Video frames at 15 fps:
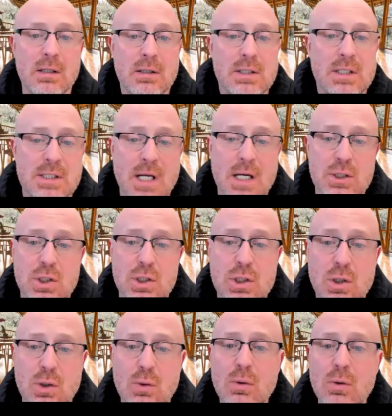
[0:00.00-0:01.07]
discussion
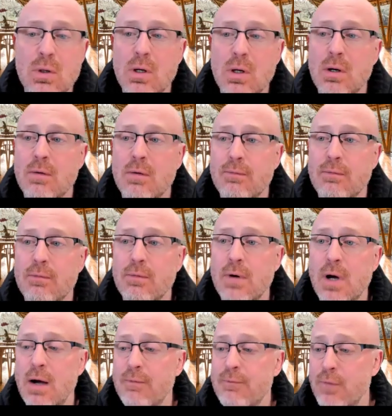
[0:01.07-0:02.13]
2
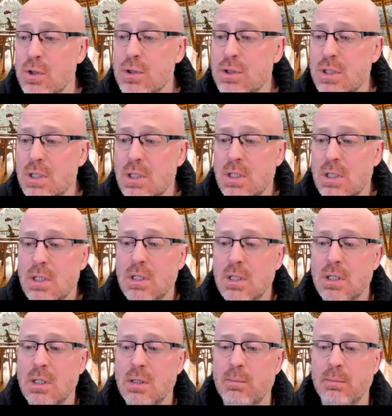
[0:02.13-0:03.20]
first
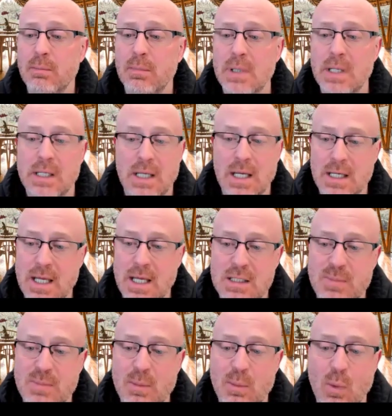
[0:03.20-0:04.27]
in case
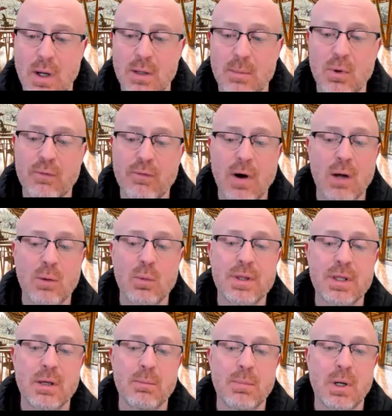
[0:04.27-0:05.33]
people want to move on
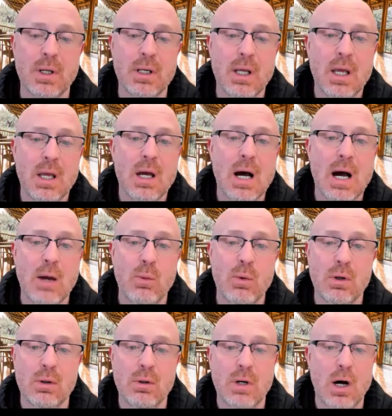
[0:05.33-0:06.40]
with it, but
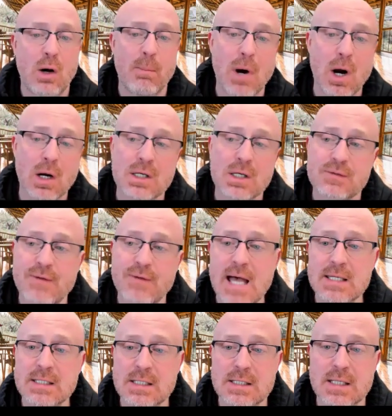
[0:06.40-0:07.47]
I'll mark as
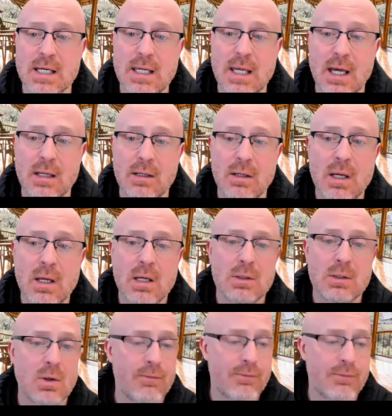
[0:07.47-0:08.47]
fast as I can. Don't